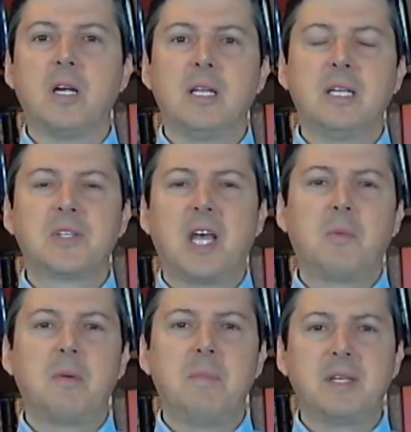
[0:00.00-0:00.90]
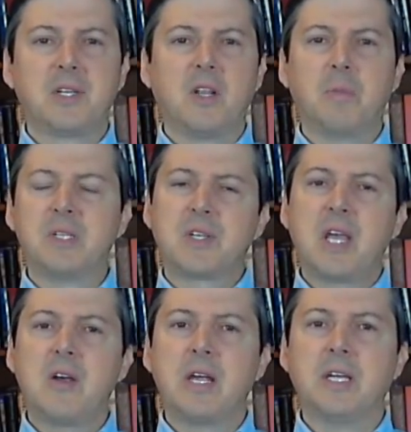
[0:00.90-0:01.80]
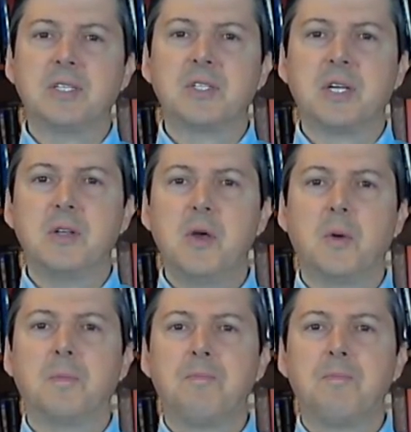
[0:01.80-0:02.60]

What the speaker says: and that's kind of what makes it a little bit scary because it's unknown.